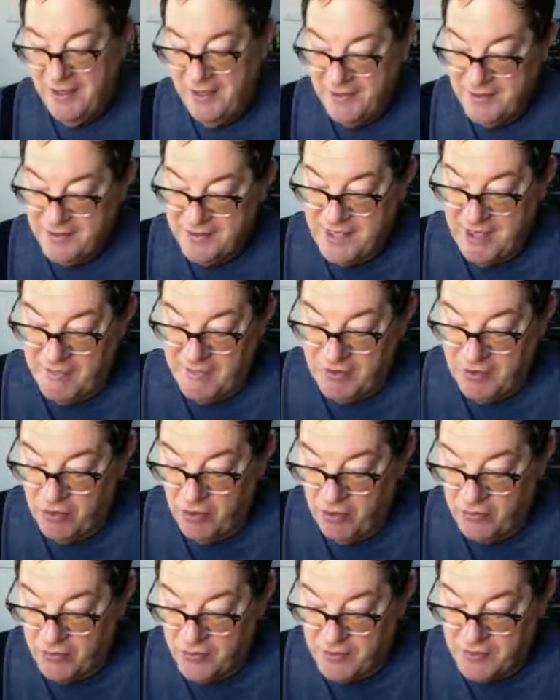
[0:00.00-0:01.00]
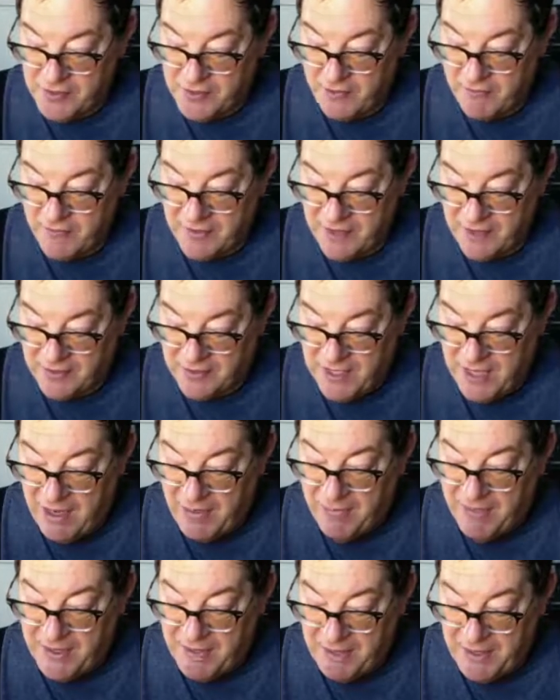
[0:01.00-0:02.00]
Seven loaves for the 7,000. How
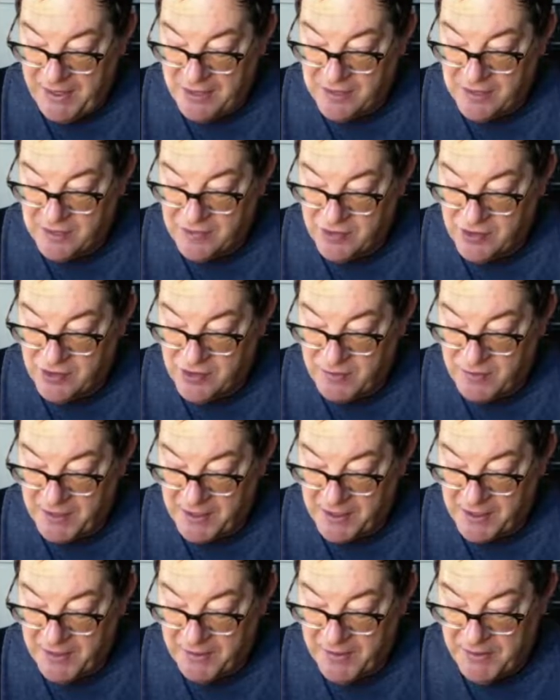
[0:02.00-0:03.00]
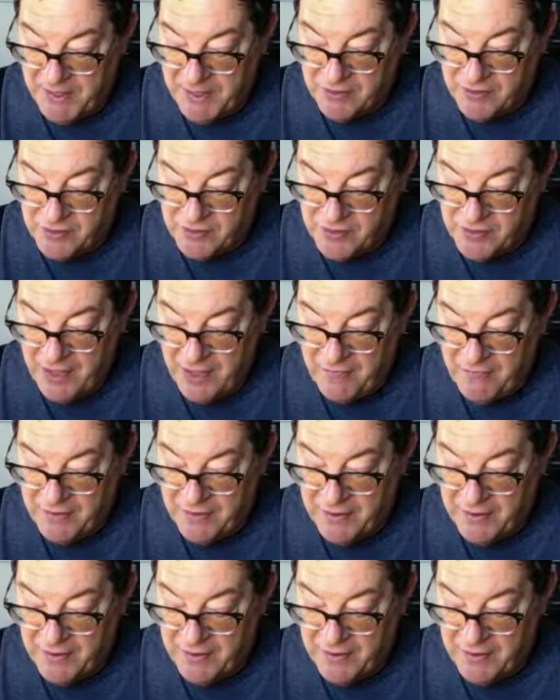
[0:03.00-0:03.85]
many baskets did you pick up? They answered, seven.